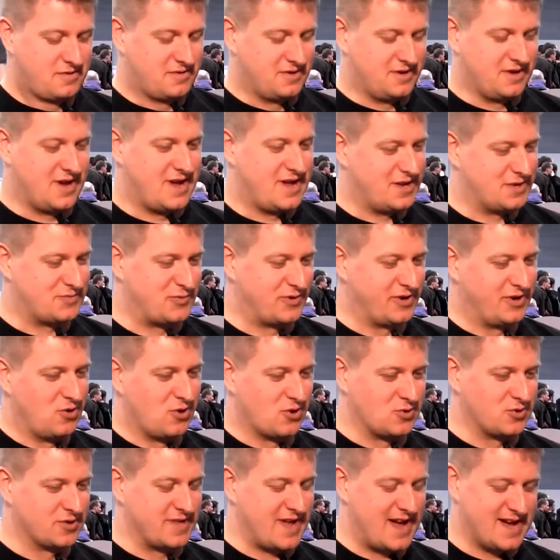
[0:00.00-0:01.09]
Yeah, that's pretty
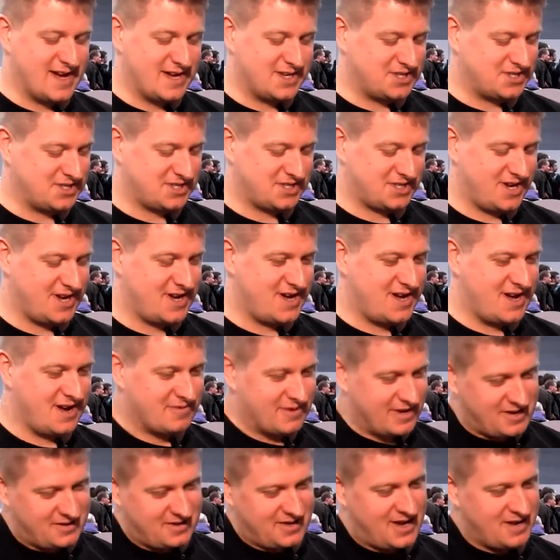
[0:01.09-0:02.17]
awkward, that is. I'm
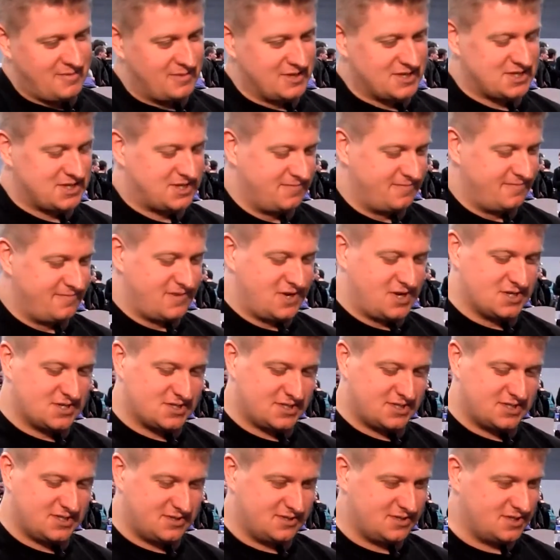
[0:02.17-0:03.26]
going to nameless
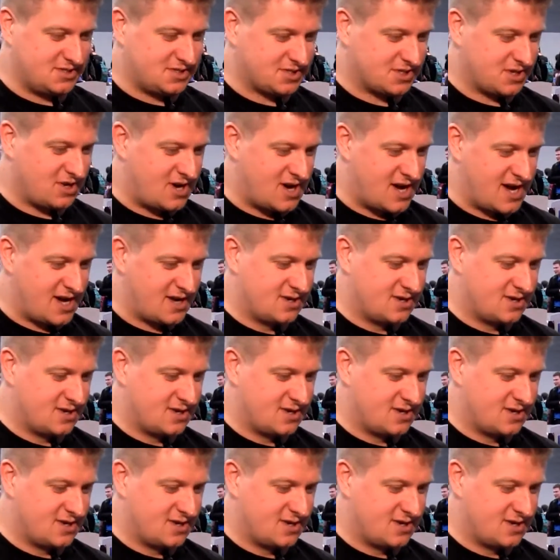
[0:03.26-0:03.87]
inversion this guy.